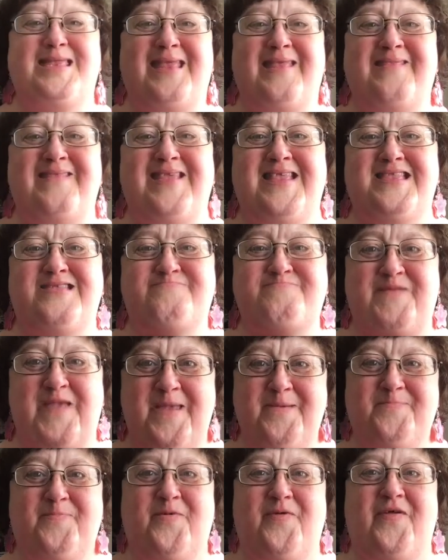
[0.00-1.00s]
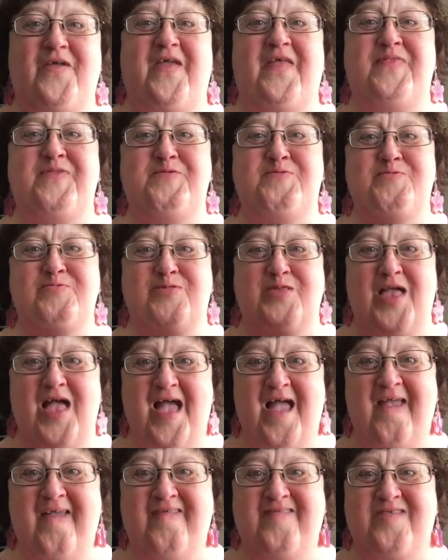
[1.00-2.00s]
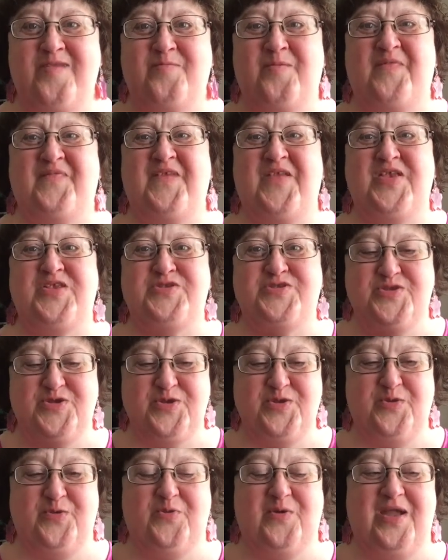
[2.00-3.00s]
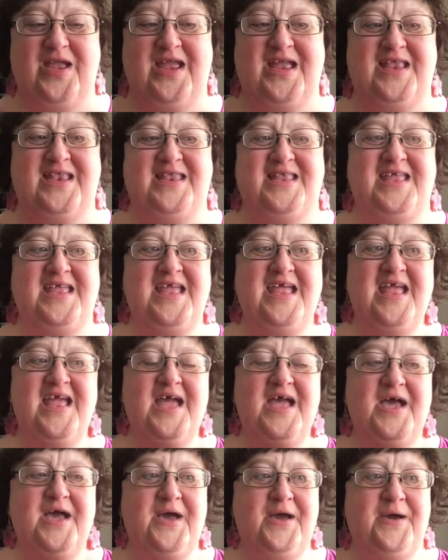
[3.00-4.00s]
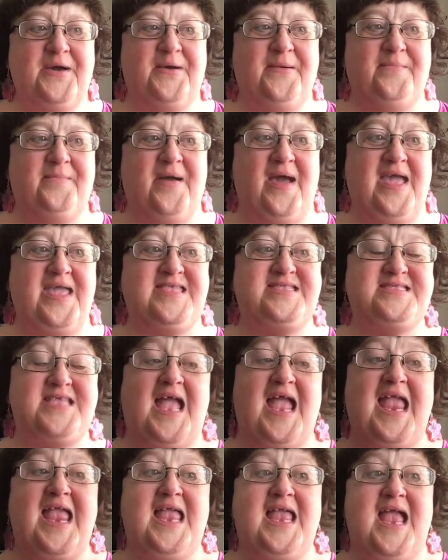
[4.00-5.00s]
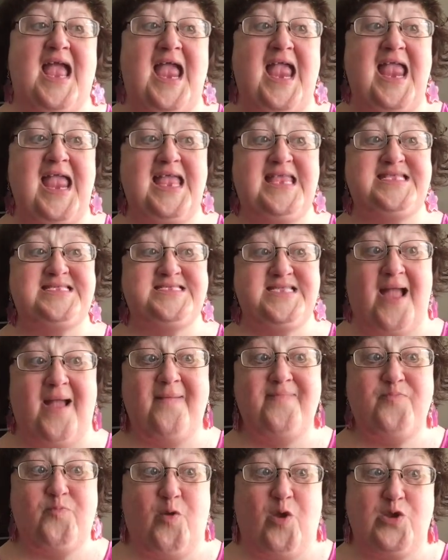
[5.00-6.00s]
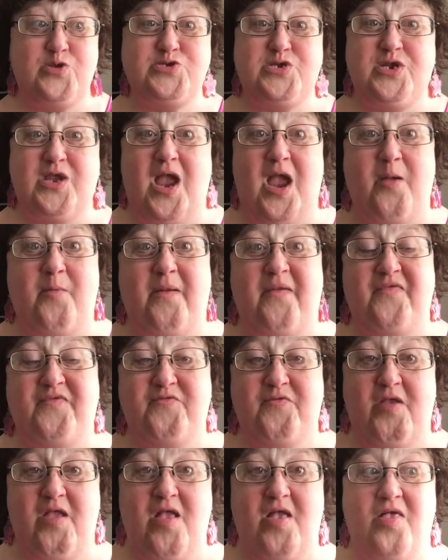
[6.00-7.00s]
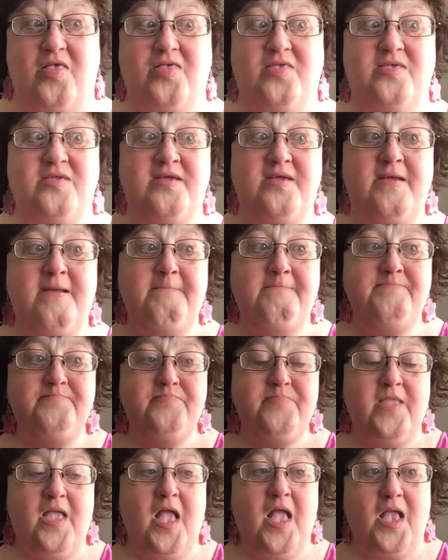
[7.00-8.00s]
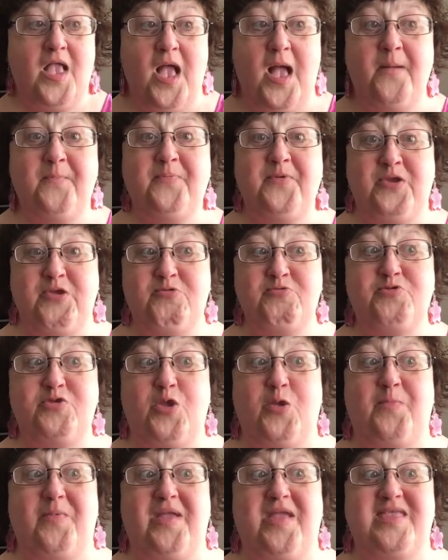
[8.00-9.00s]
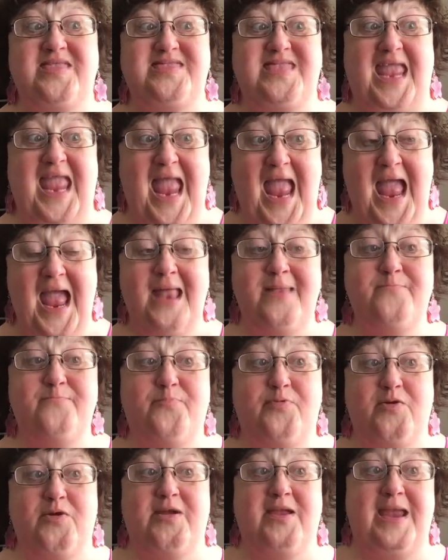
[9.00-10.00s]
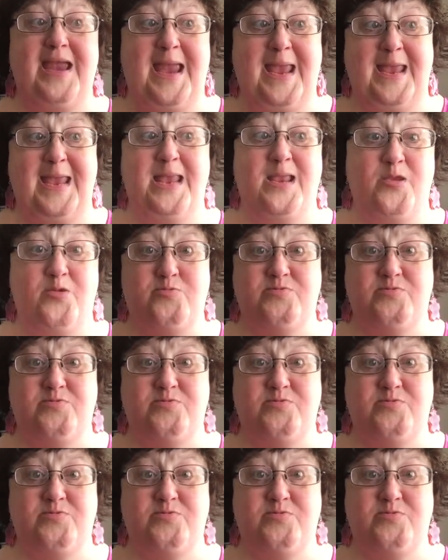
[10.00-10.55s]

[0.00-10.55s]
in these people and their lives and what they do, and I have stopped watching Highway Through Hell a couple years ago because they hadn't put any new